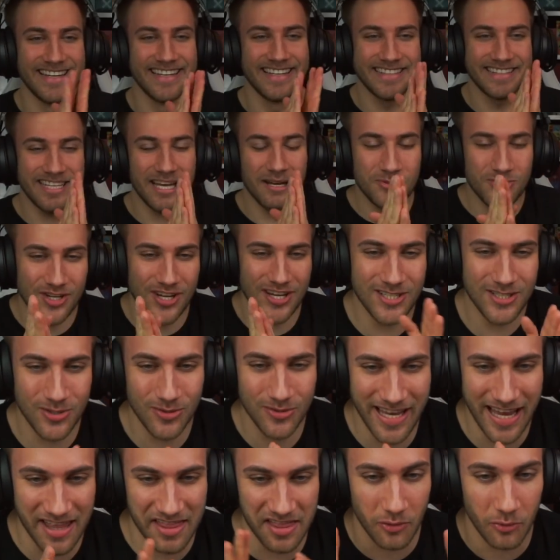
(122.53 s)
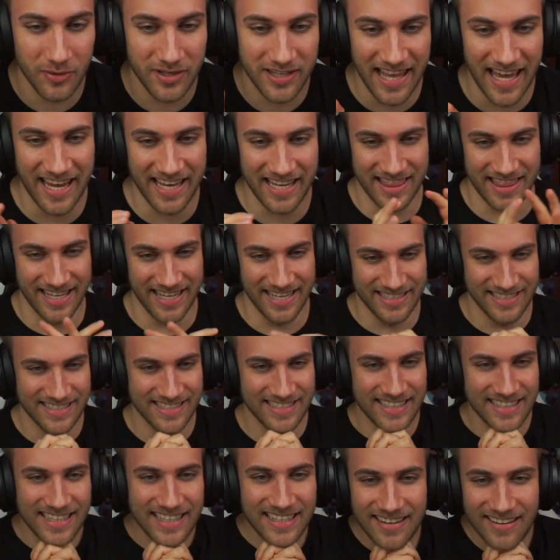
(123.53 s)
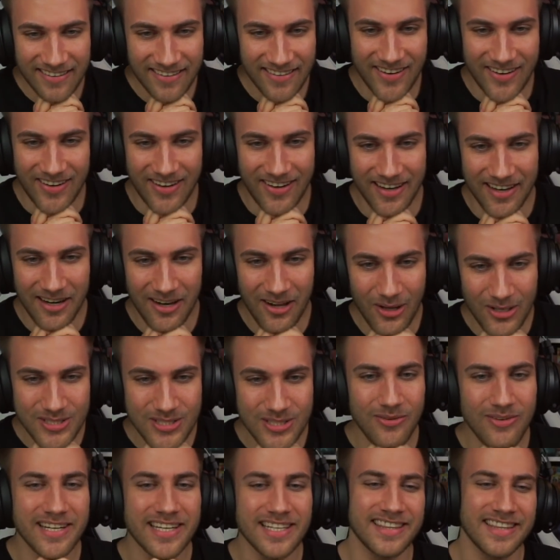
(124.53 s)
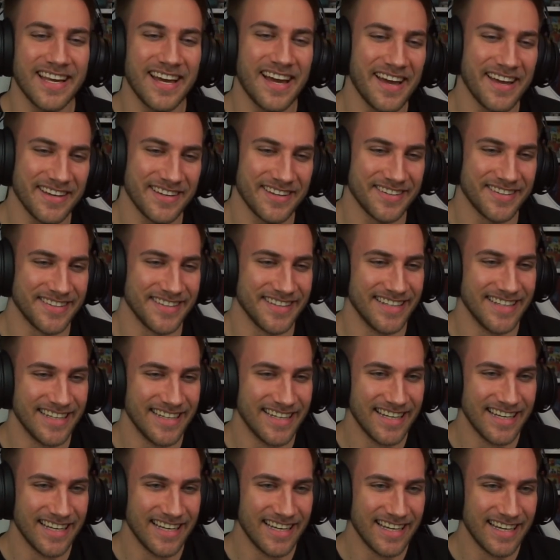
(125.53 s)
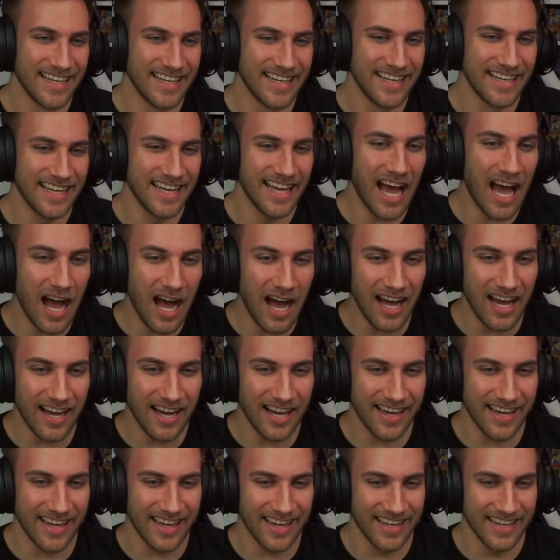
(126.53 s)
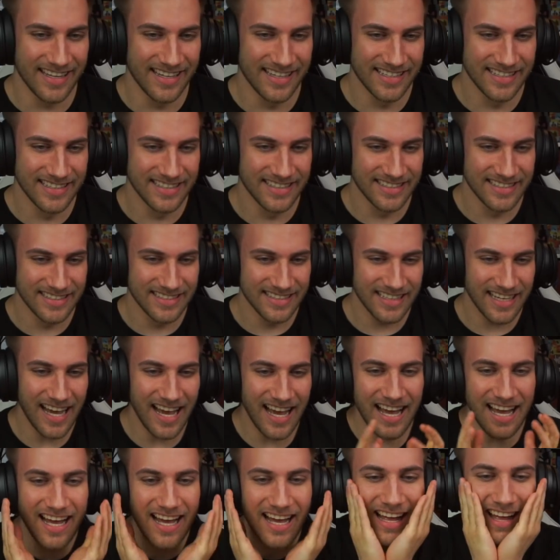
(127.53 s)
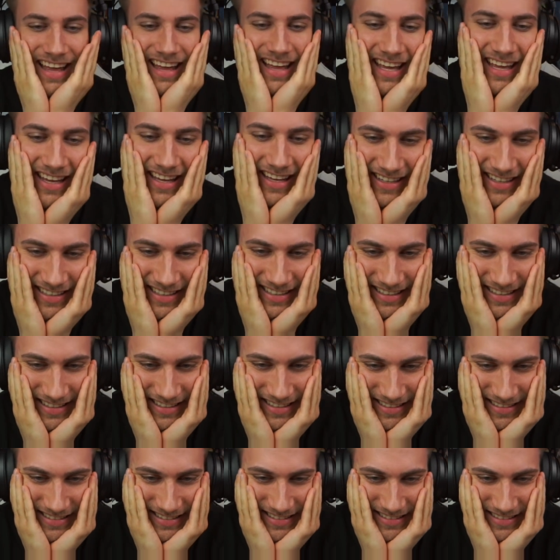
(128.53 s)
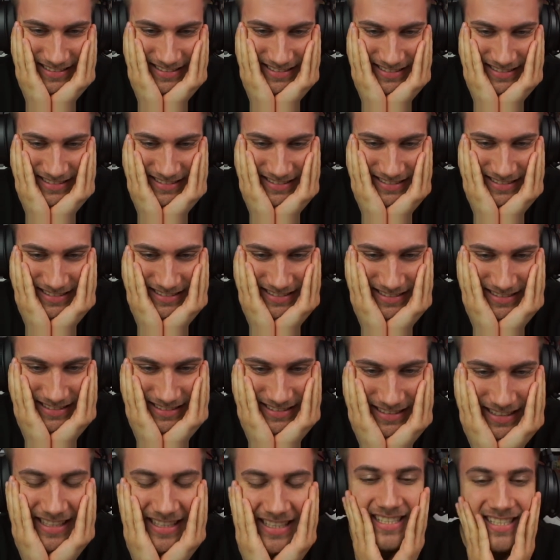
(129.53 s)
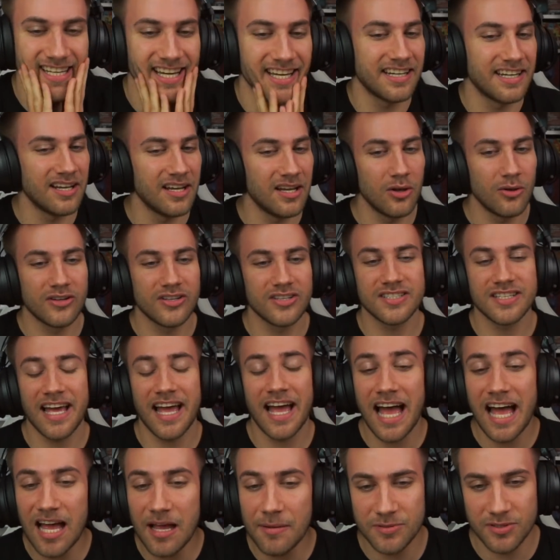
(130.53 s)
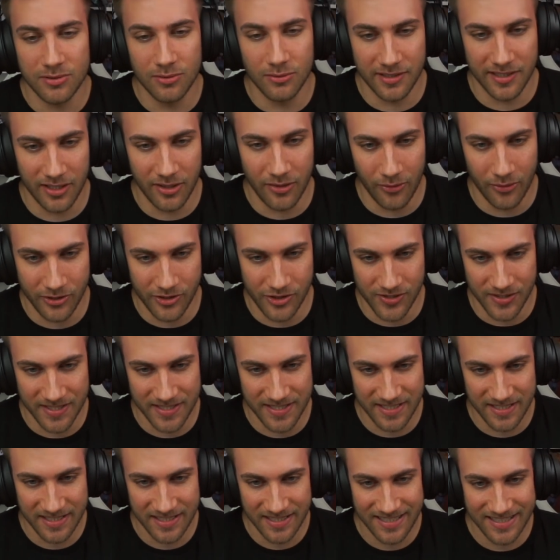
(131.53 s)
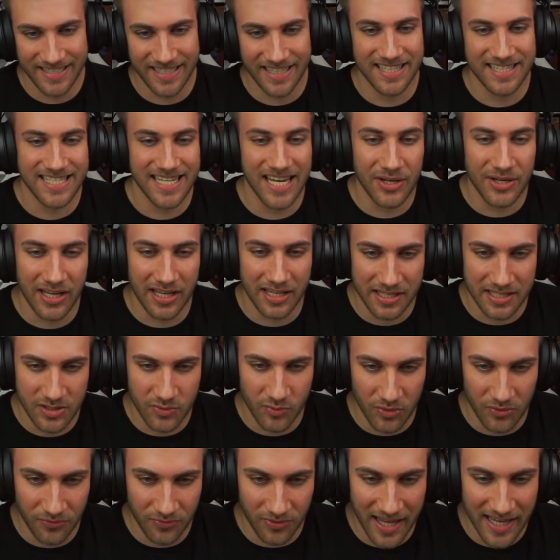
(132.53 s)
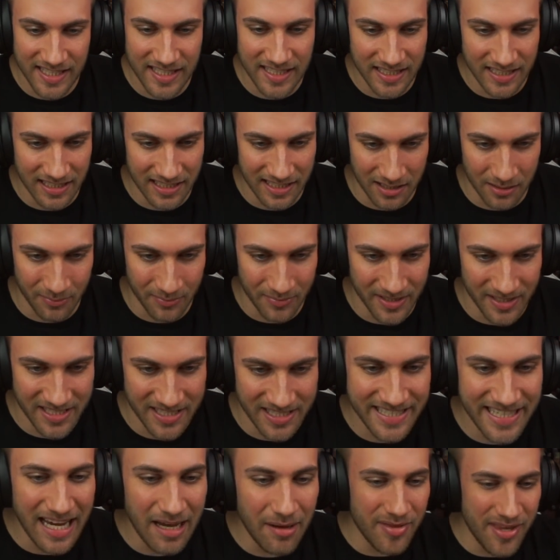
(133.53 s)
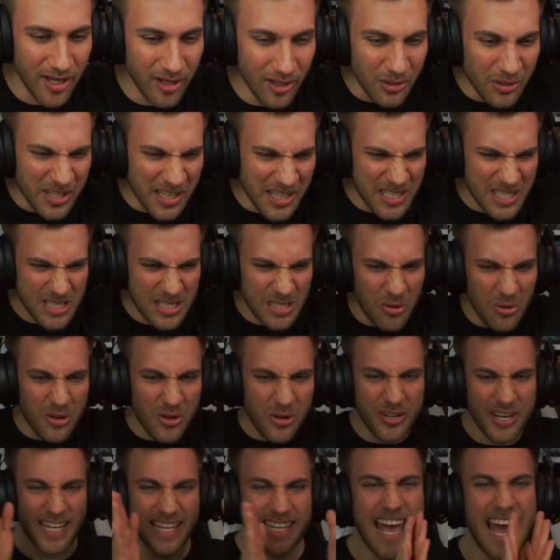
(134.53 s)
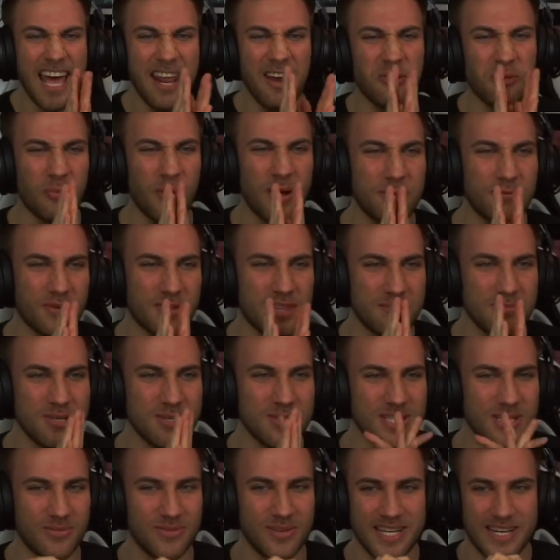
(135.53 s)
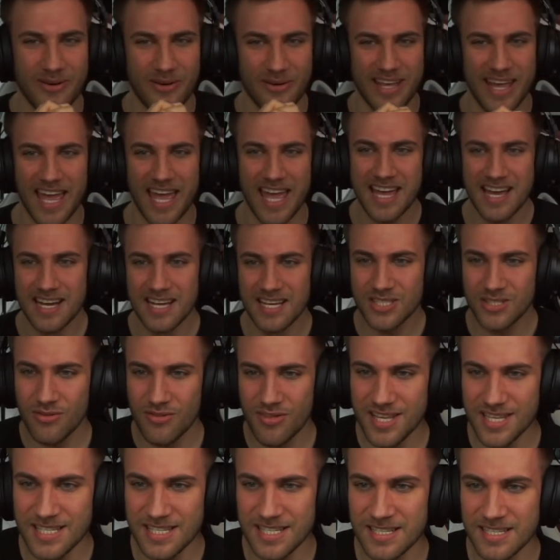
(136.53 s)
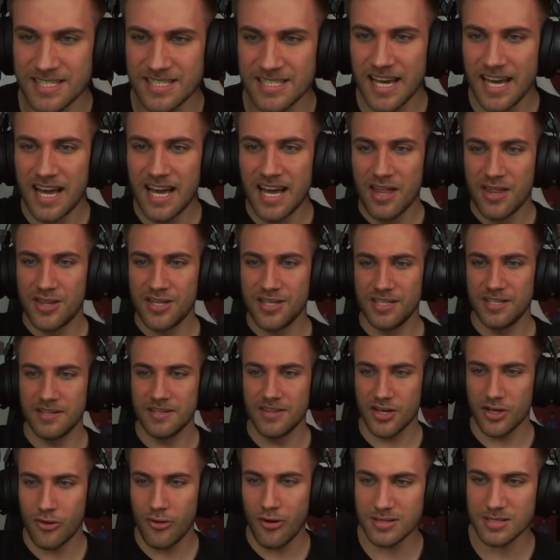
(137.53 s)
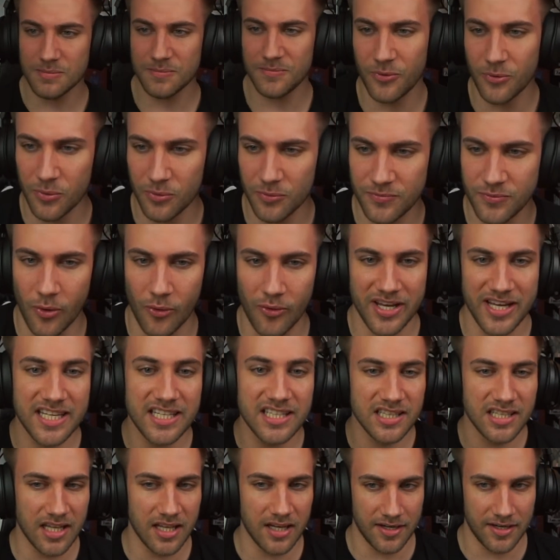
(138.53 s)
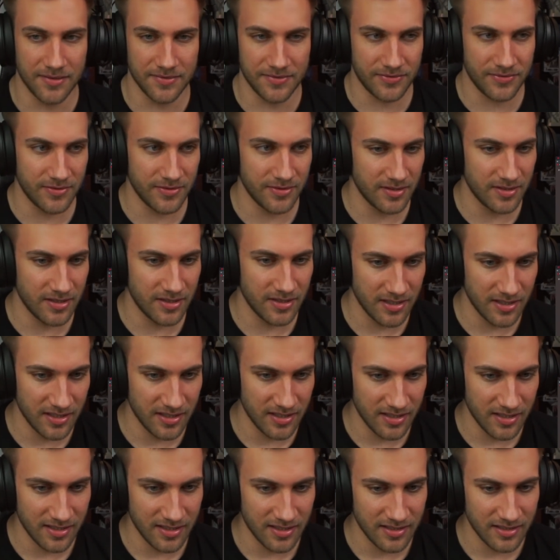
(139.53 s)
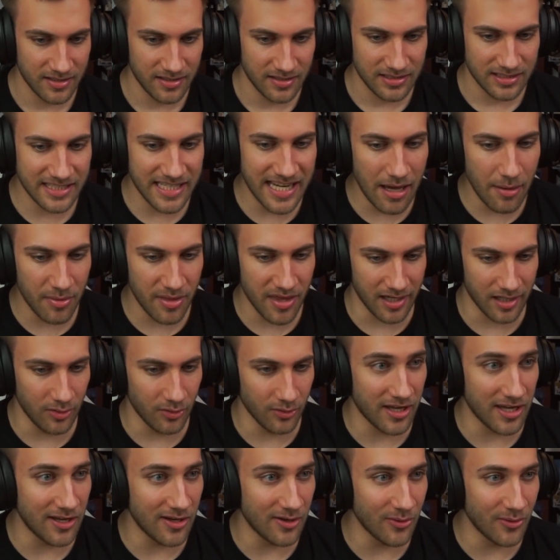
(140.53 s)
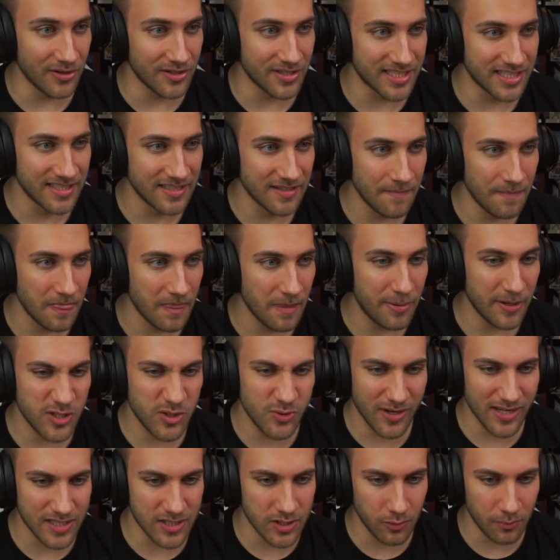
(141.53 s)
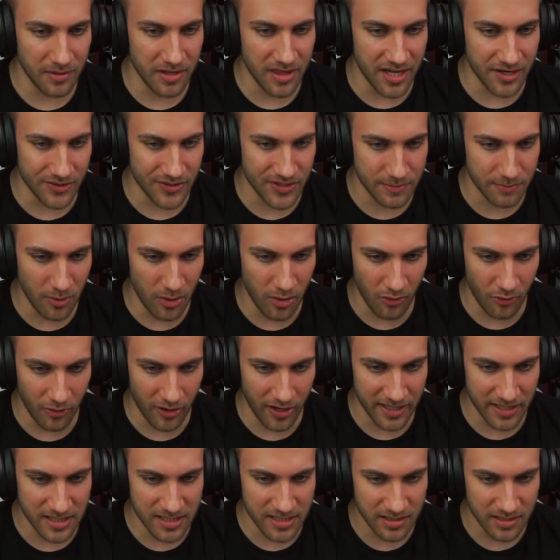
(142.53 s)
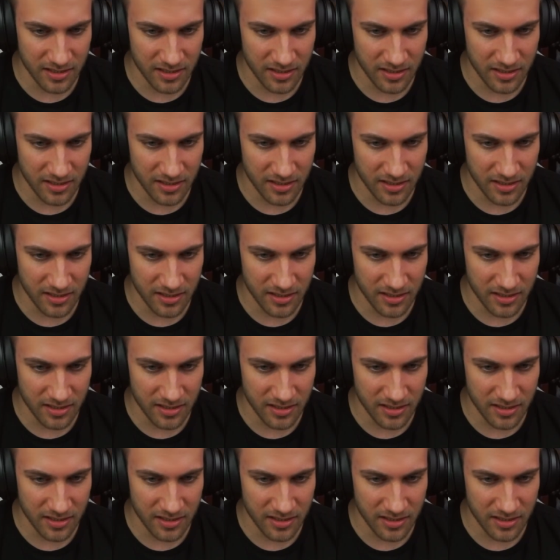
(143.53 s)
Dapcheng together, we like that. Oh, and also look at Nayeon. Hi! Hi! And Sana looks absolutely gorgeous. Sana's hair color is reflecting a little bit. Damn, they are looking so good! I cannot wait for the music video! Okay, so this is the concept photo for In Love. Damn, they are looking good. But you guys told me there's more, right?